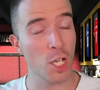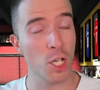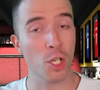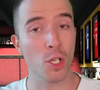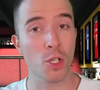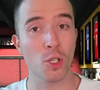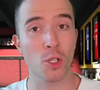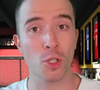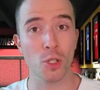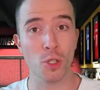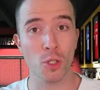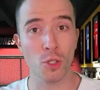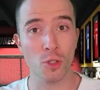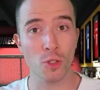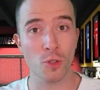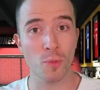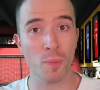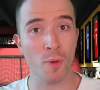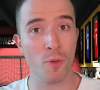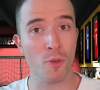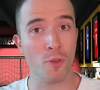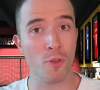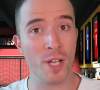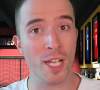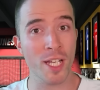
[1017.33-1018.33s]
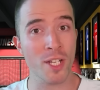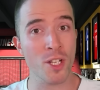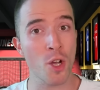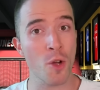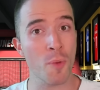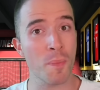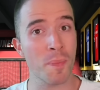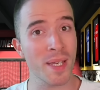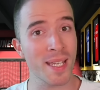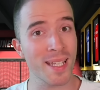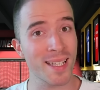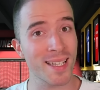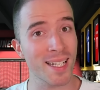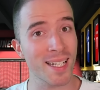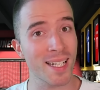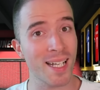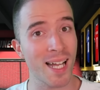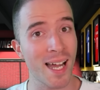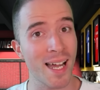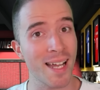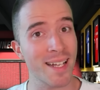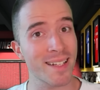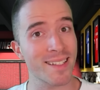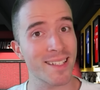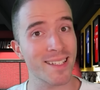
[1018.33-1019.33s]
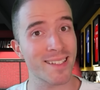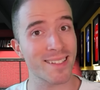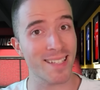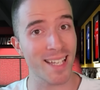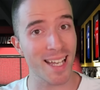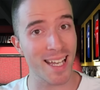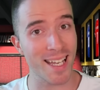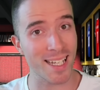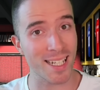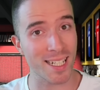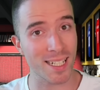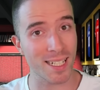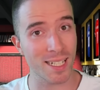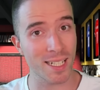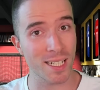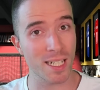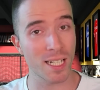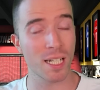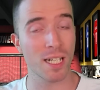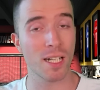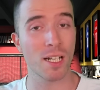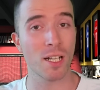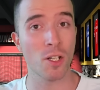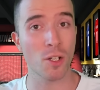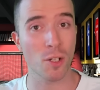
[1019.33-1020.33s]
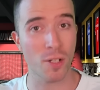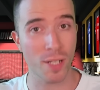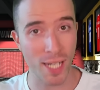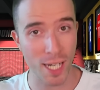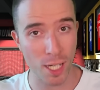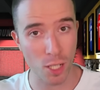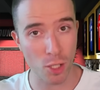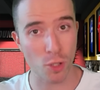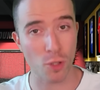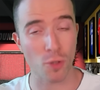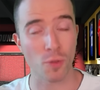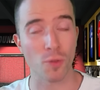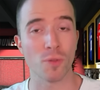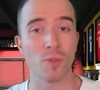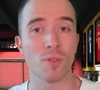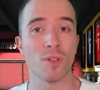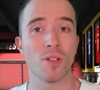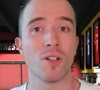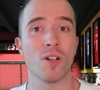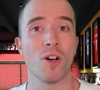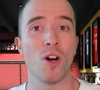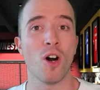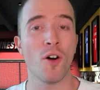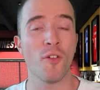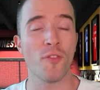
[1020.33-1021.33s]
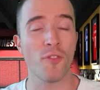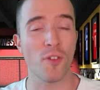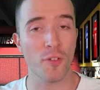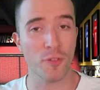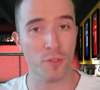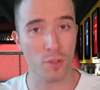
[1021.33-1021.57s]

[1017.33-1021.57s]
Could Mourinho be the guy to take Lukaku off of